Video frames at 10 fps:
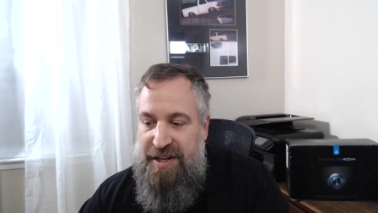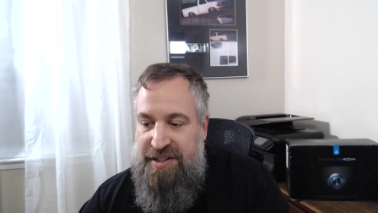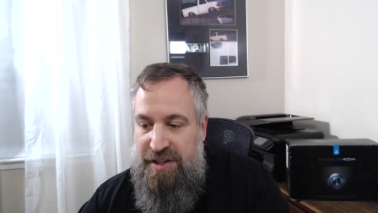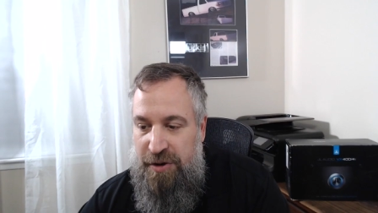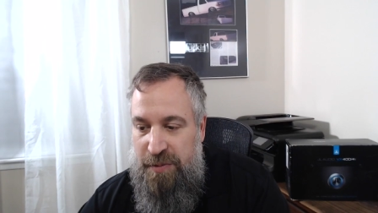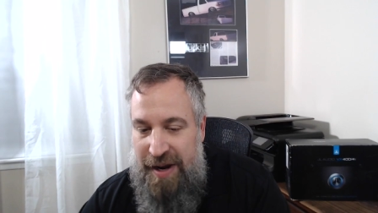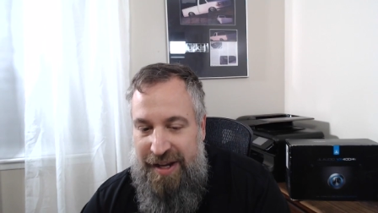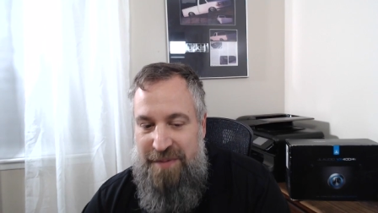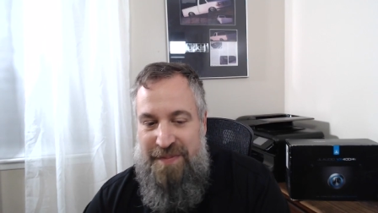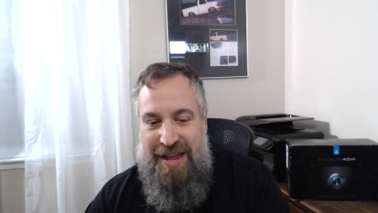I still
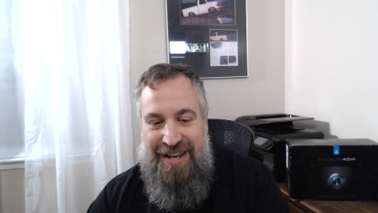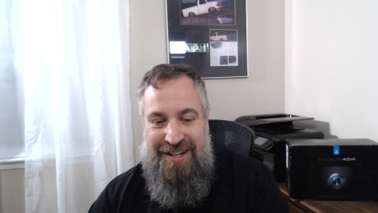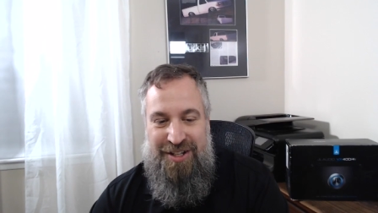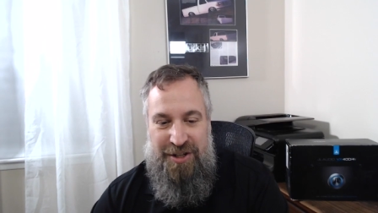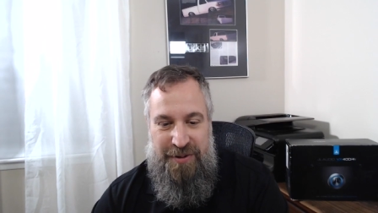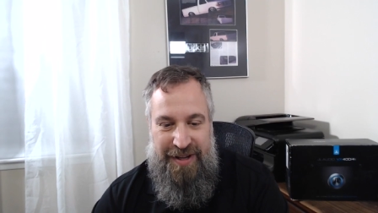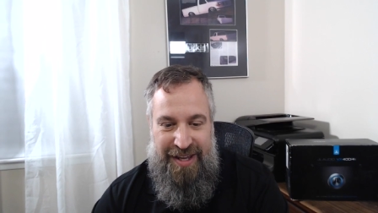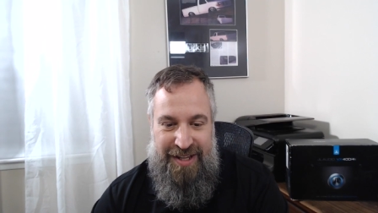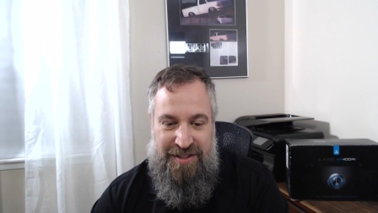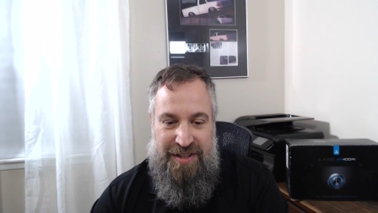recommend
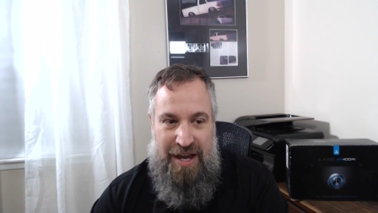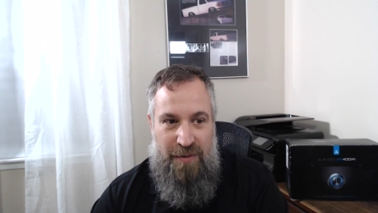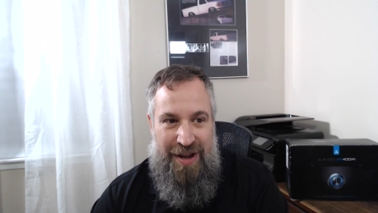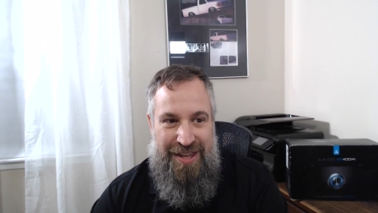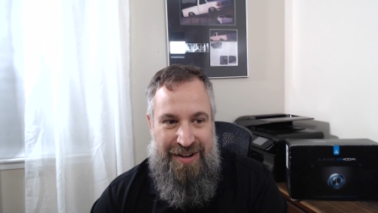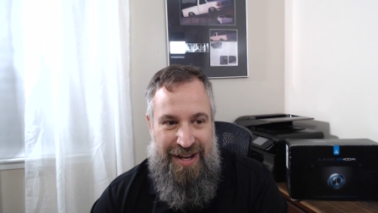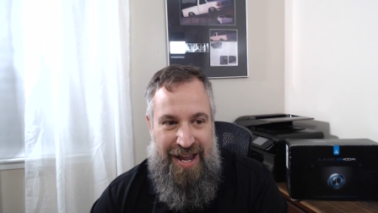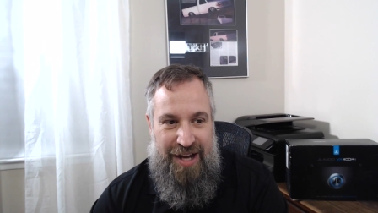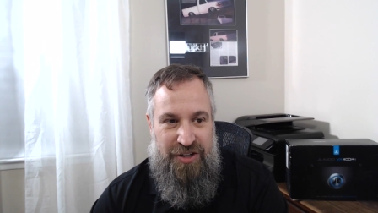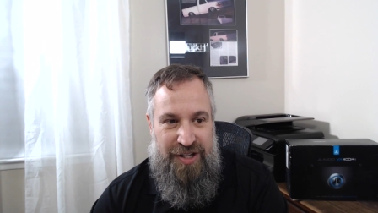doing it so that way you can
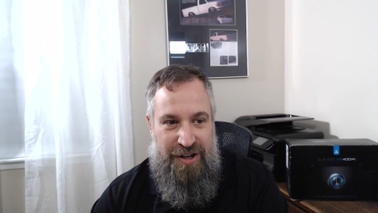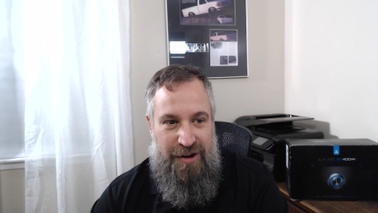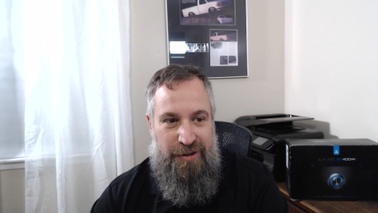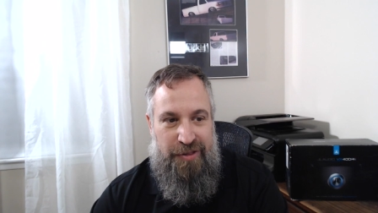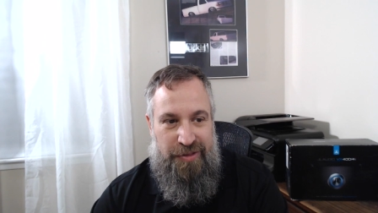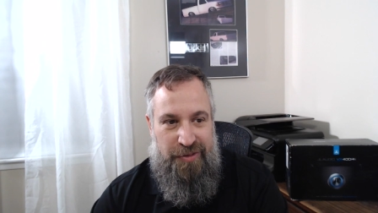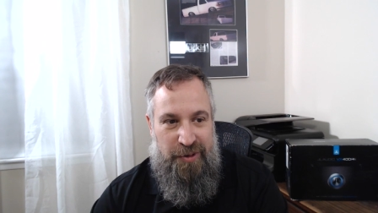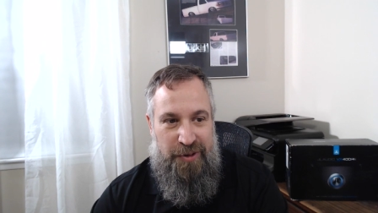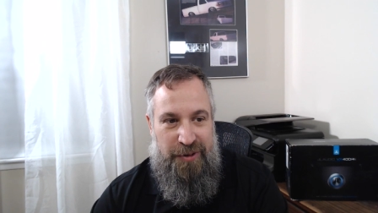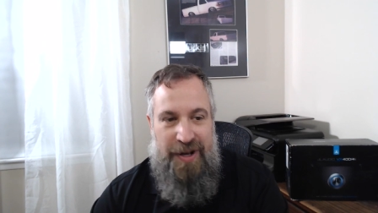actually go
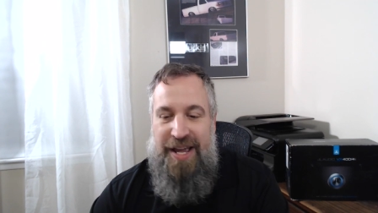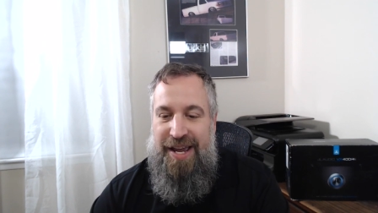through